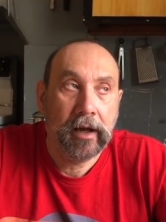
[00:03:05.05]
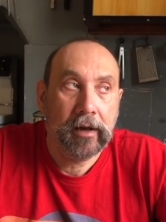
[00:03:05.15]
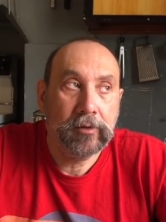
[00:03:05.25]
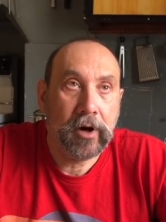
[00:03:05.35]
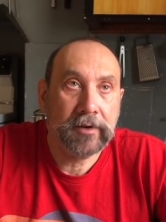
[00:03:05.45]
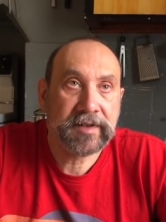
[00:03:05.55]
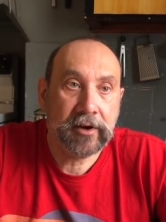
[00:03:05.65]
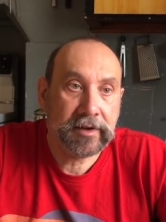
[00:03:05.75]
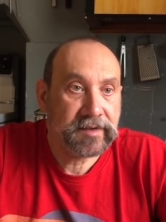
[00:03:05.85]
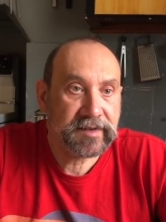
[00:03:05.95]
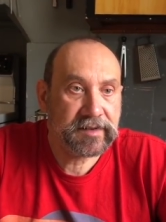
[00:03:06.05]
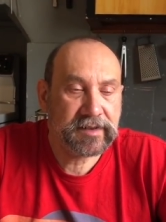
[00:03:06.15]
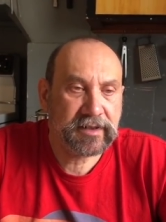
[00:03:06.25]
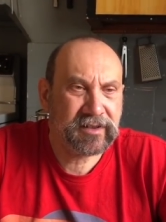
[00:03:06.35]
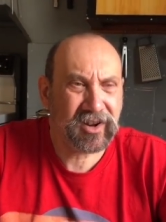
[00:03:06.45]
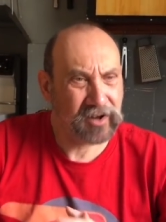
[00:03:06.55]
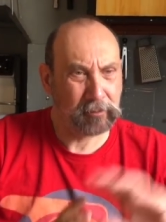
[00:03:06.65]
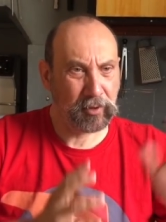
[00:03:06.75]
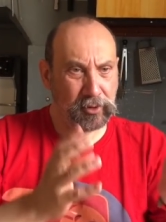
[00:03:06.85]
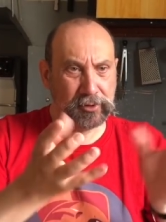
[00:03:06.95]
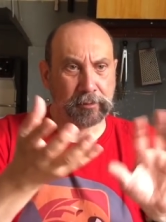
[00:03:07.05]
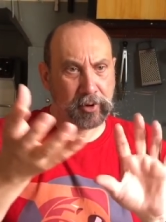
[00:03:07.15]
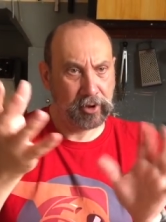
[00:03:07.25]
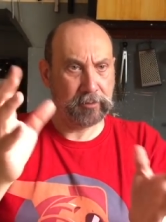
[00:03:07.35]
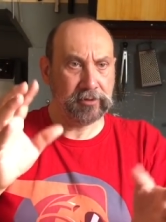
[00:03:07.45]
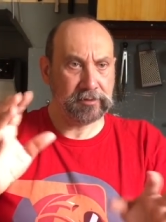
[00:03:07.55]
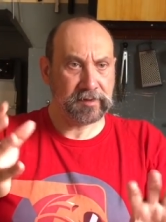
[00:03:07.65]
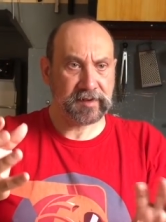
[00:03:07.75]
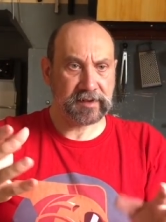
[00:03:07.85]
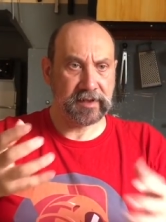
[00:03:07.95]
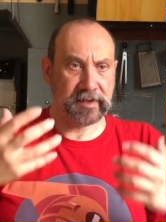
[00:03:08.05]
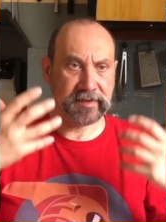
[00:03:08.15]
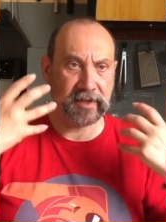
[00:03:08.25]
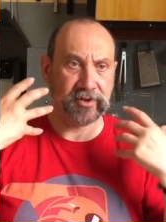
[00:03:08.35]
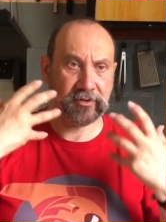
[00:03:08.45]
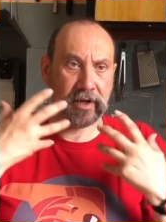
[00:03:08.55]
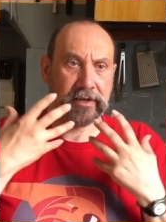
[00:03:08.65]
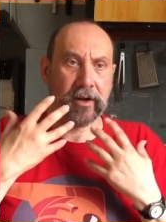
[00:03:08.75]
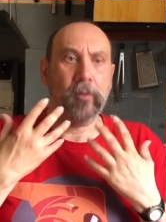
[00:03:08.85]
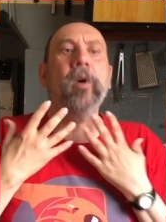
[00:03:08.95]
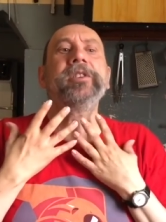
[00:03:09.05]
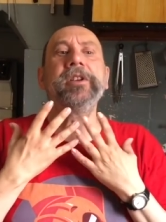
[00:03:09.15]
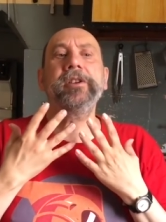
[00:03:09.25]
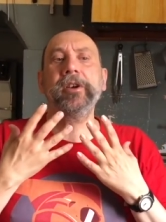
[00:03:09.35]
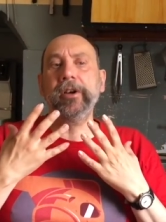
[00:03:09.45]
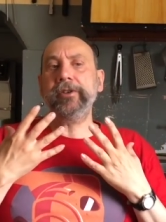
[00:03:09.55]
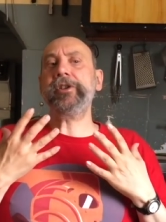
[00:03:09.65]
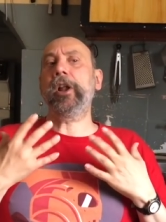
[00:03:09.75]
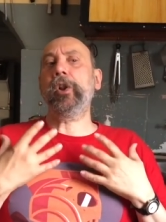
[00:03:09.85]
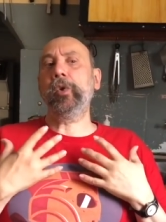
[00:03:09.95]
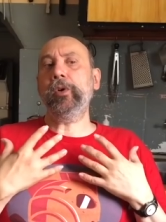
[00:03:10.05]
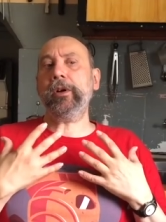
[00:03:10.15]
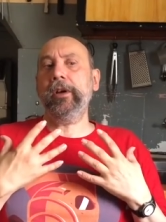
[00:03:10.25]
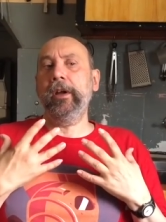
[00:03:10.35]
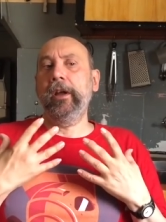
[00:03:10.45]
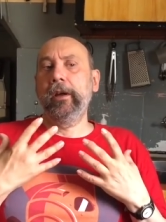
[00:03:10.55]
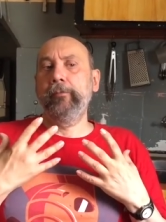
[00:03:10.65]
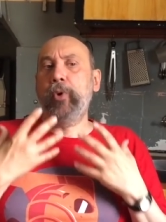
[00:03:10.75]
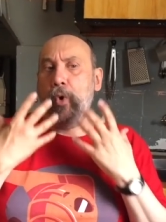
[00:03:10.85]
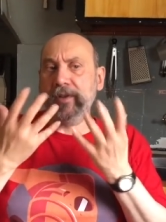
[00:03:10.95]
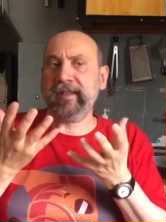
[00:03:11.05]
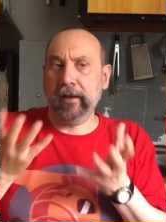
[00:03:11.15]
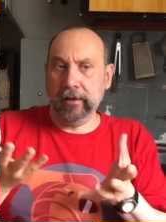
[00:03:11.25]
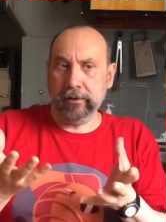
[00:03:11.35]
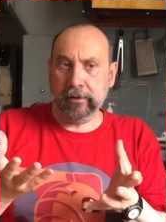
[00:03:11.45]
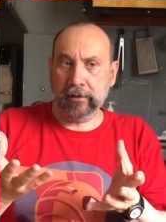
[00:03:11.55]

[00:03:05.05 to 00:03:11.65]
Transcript: well, I was going kind of blue purples to exaggerate. I wanted her to look porcelain.